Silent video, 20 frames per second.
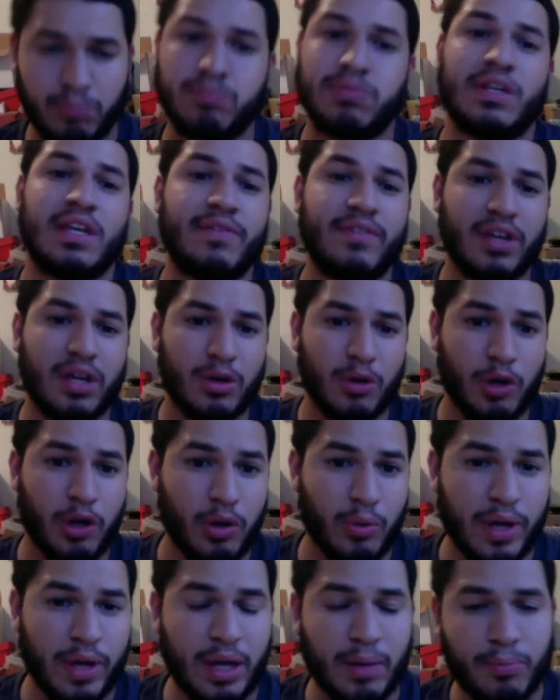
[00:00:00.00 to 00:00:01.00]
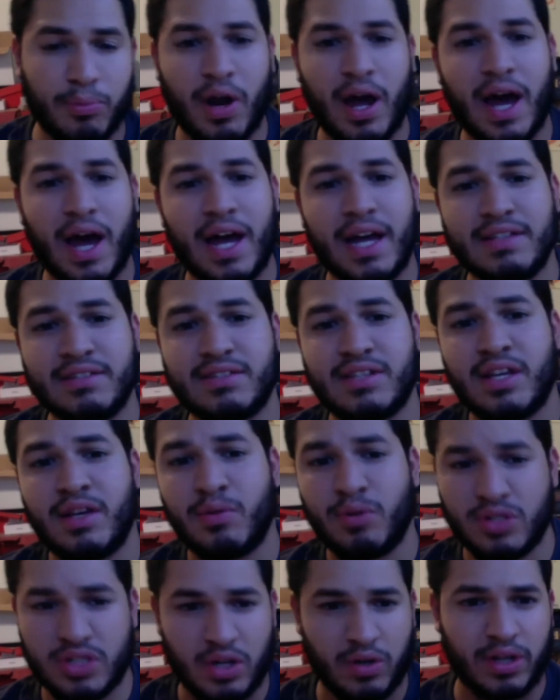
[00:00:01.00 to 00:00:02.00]
giving away a prize,
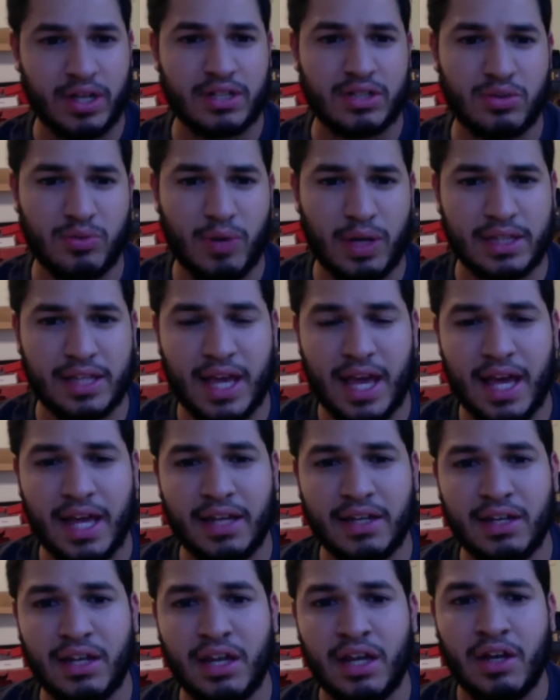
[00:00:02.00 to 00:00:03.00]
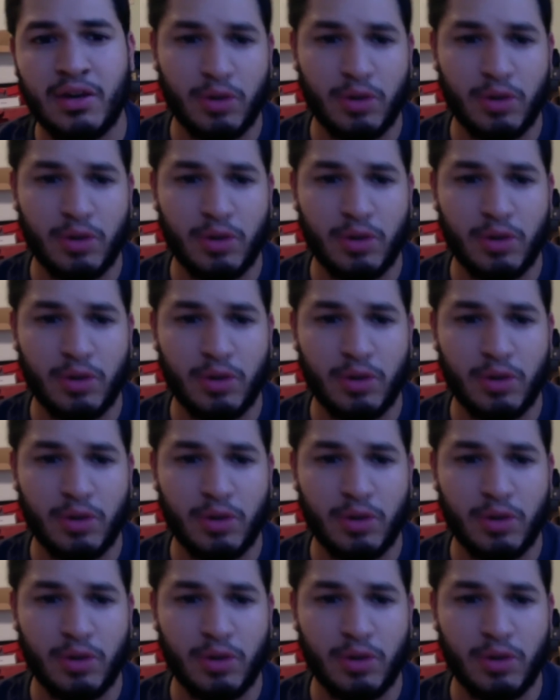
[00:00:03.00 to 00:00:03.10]
which I'll get to at the end.